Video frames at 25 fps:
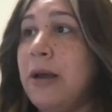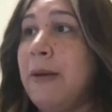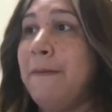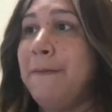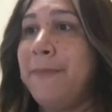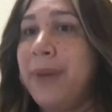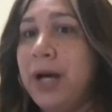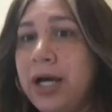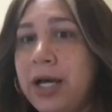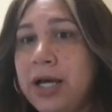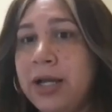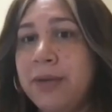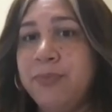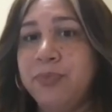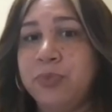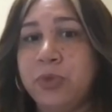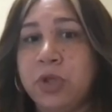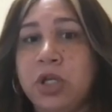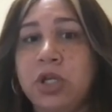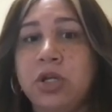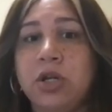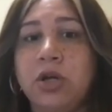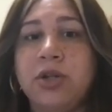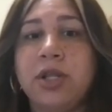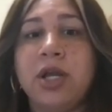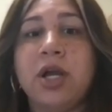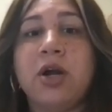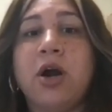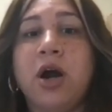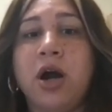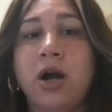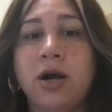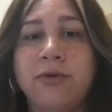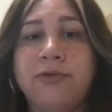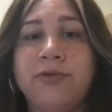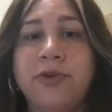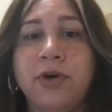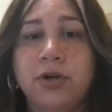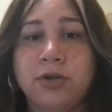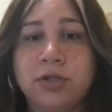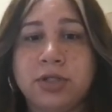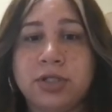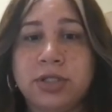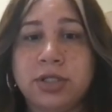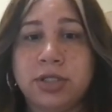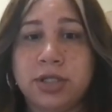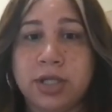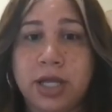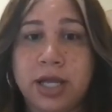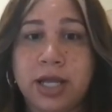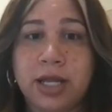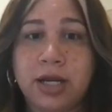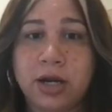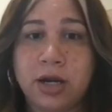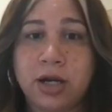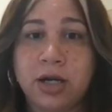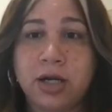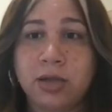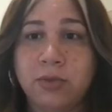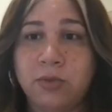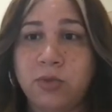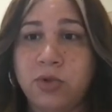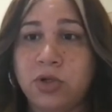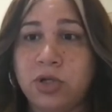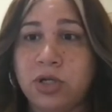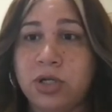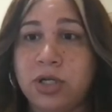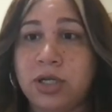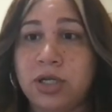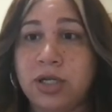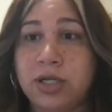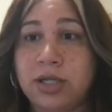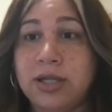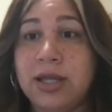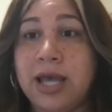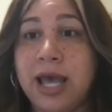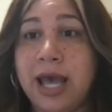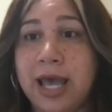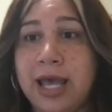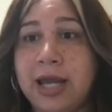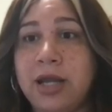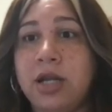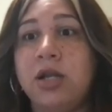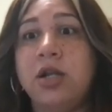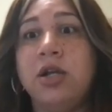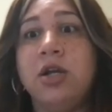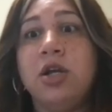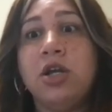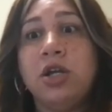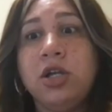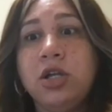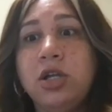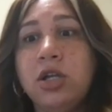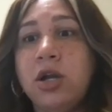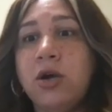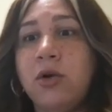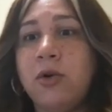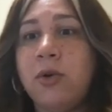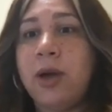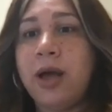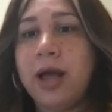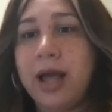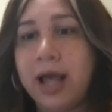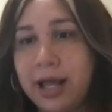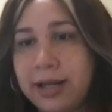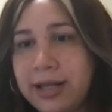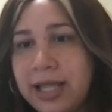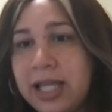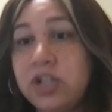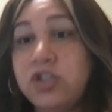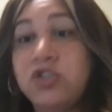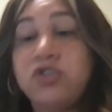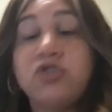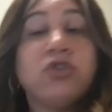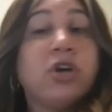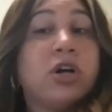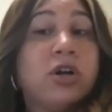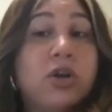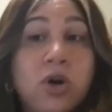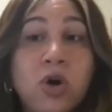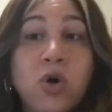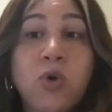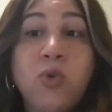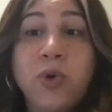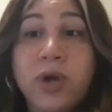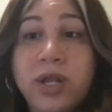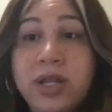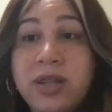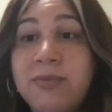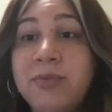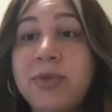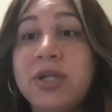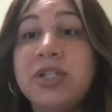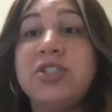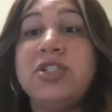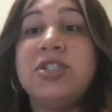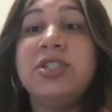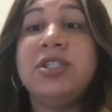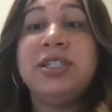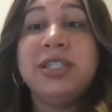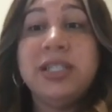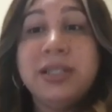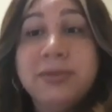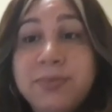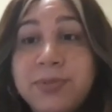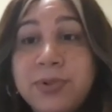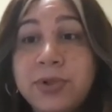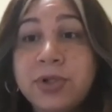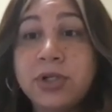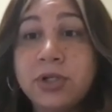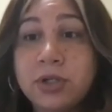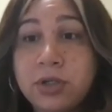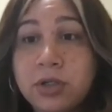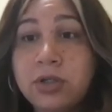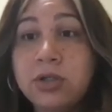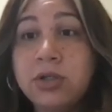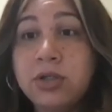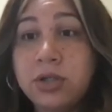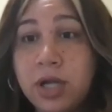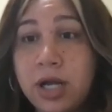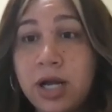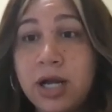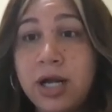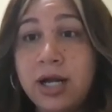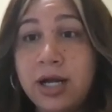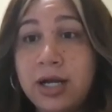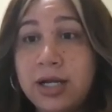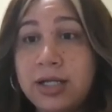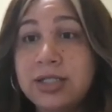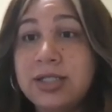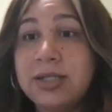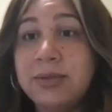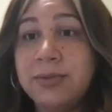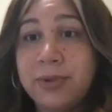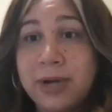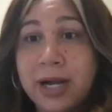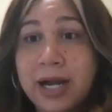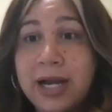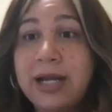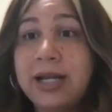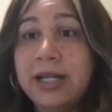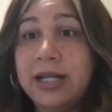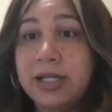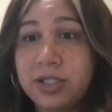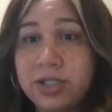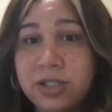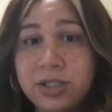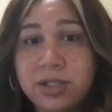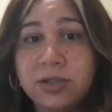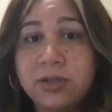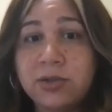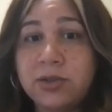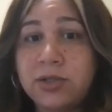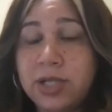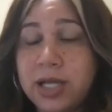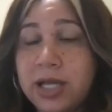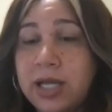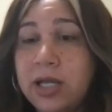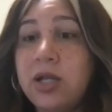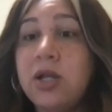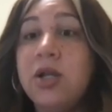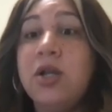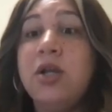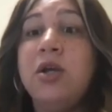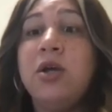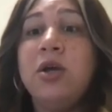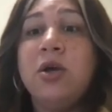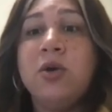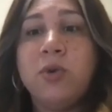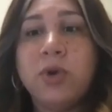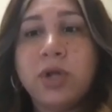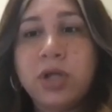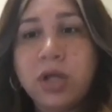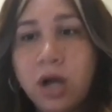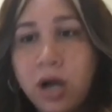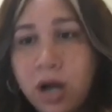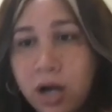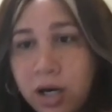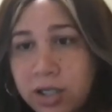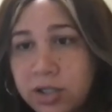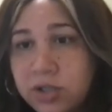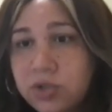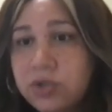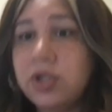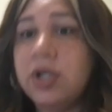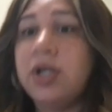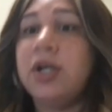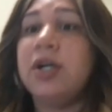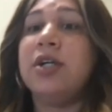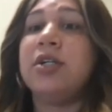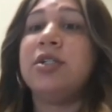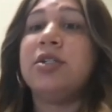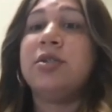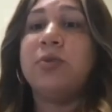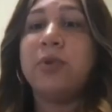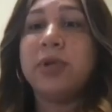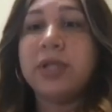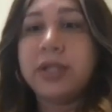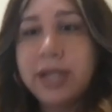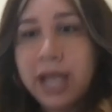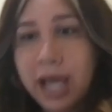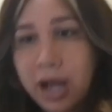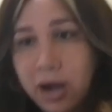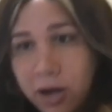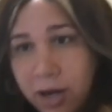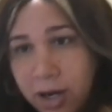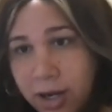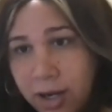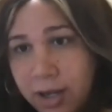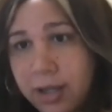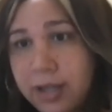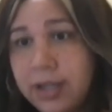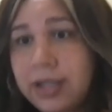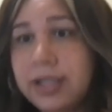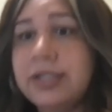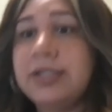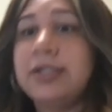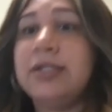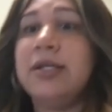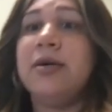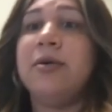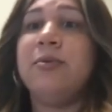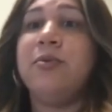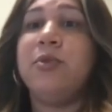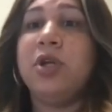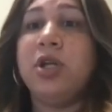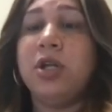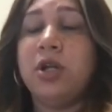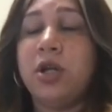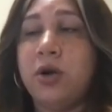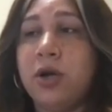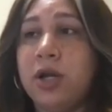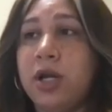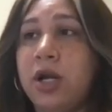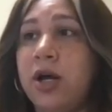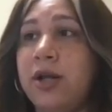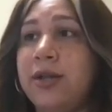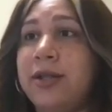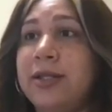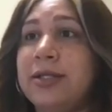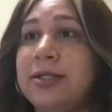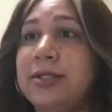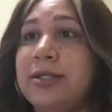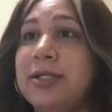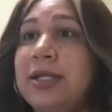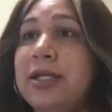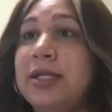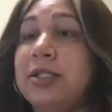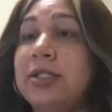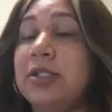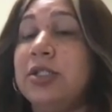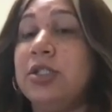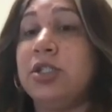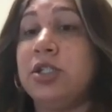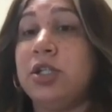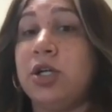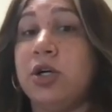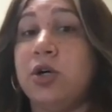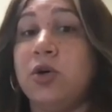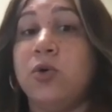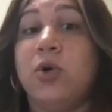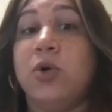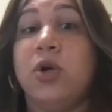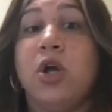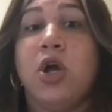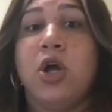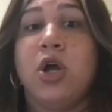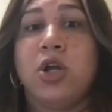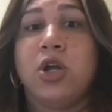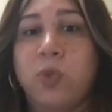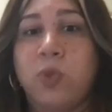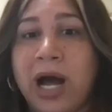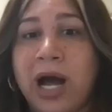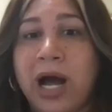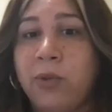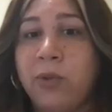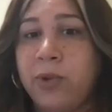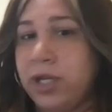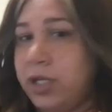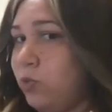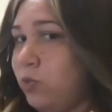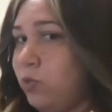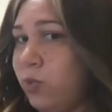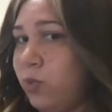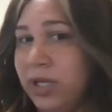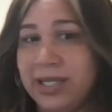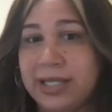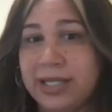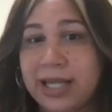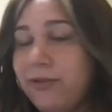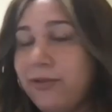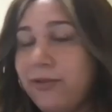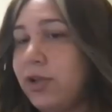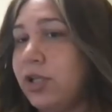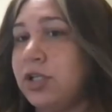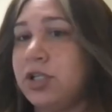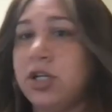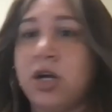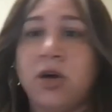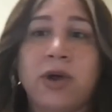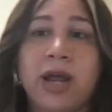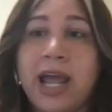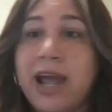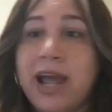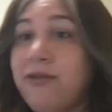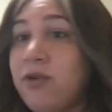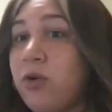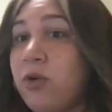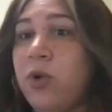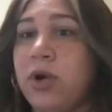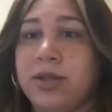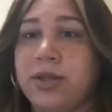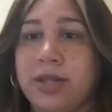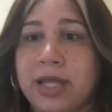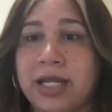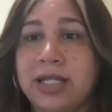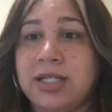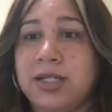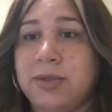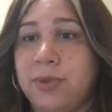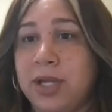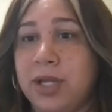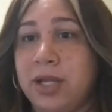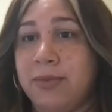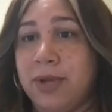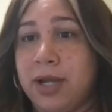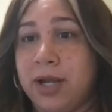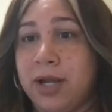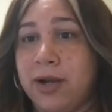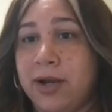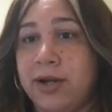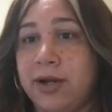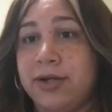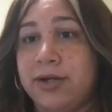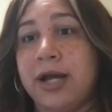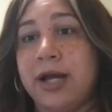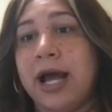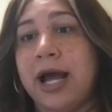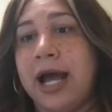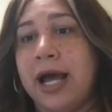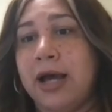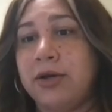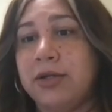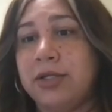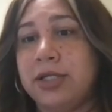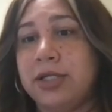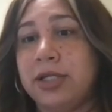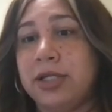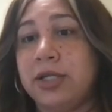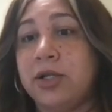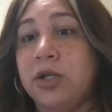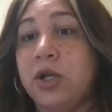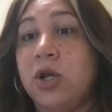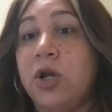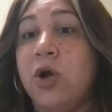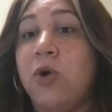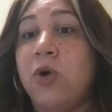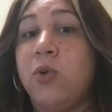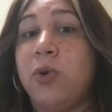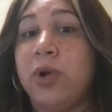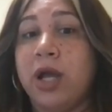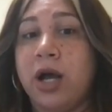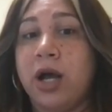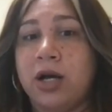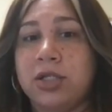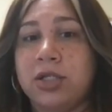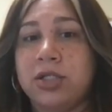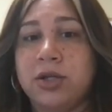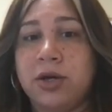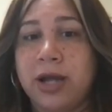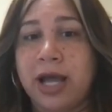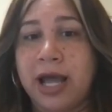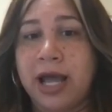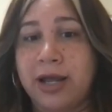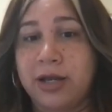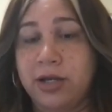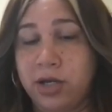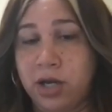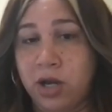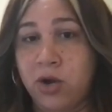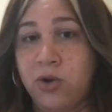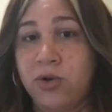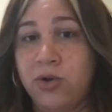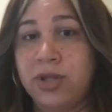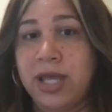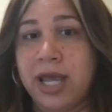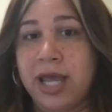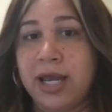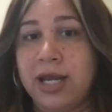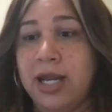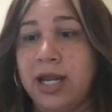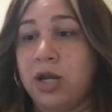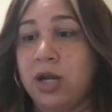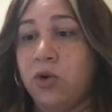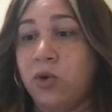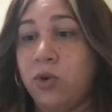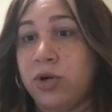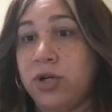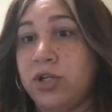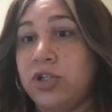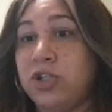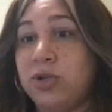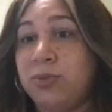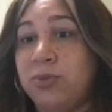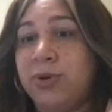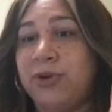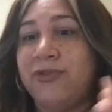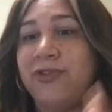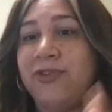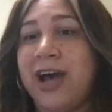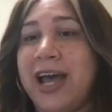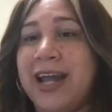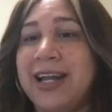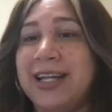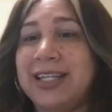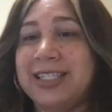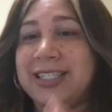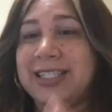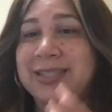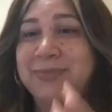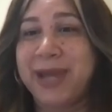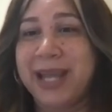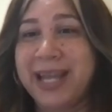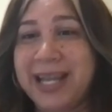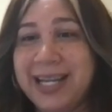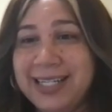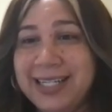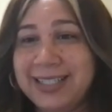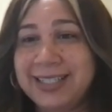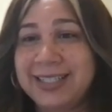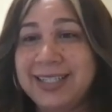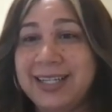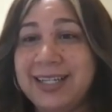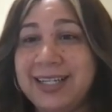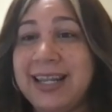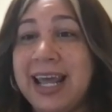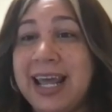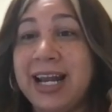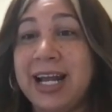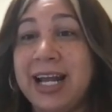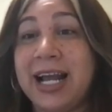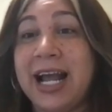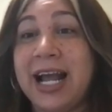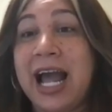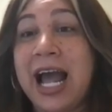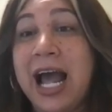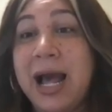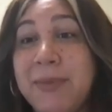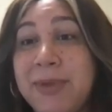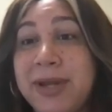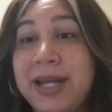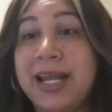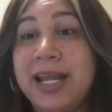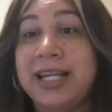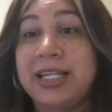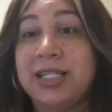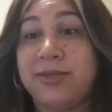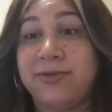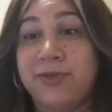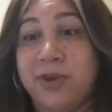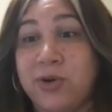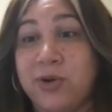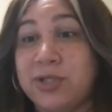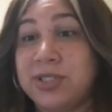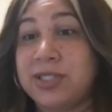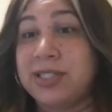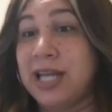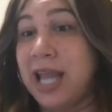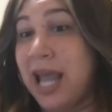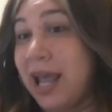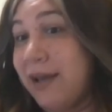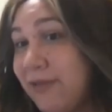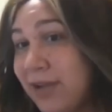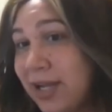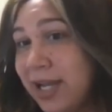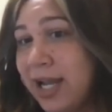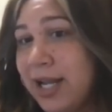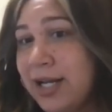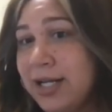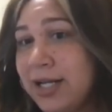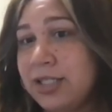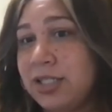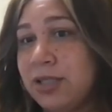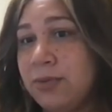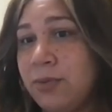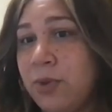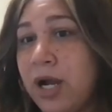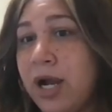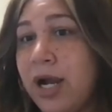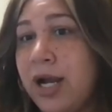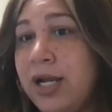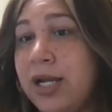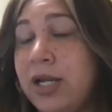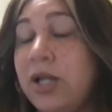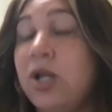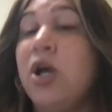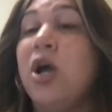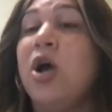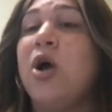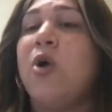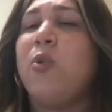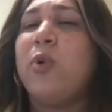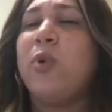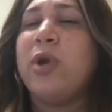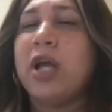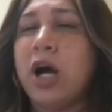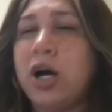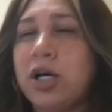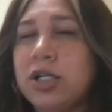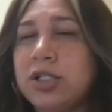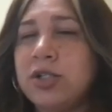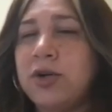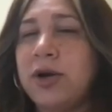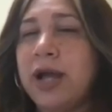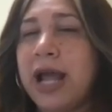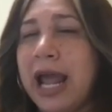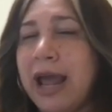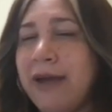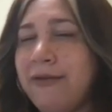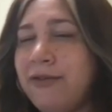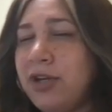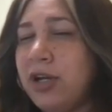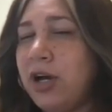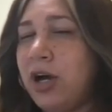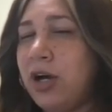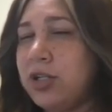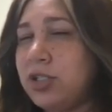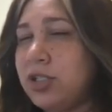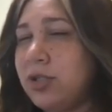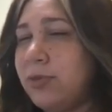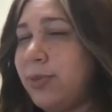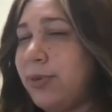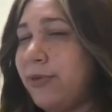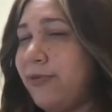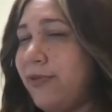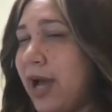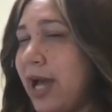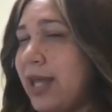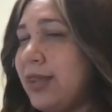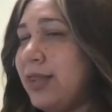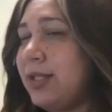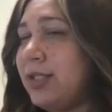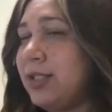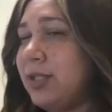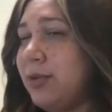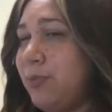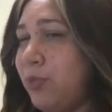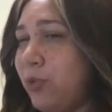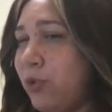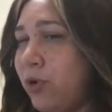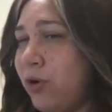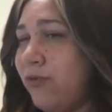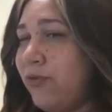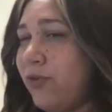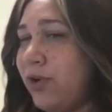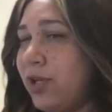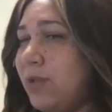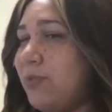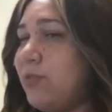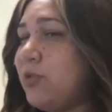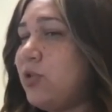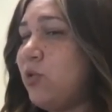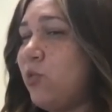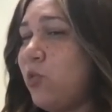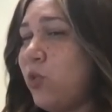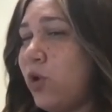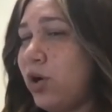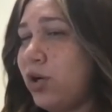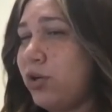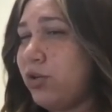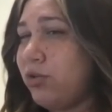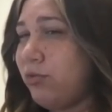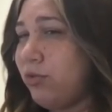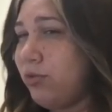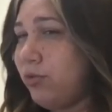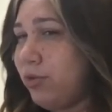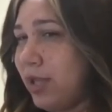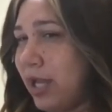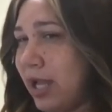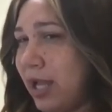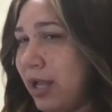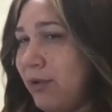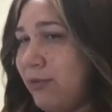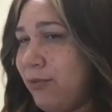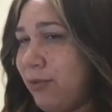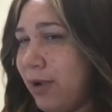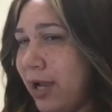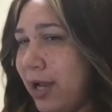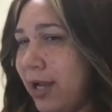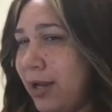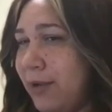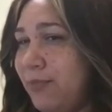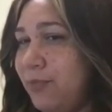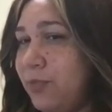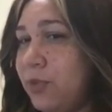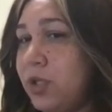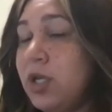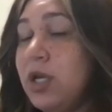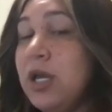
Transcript: But, you know, there are folks in our community that, you know, that struggle with much deeper uh, sobriety issues, like with hard drugs, with alcoholism, you know, and all these things. And so while we, we definitely don't ever want that to be a barrier to housing, we also have know that in order to provide a space that accommodates folks navigating sobriety, we also have to also provide the support for them to work through that, right?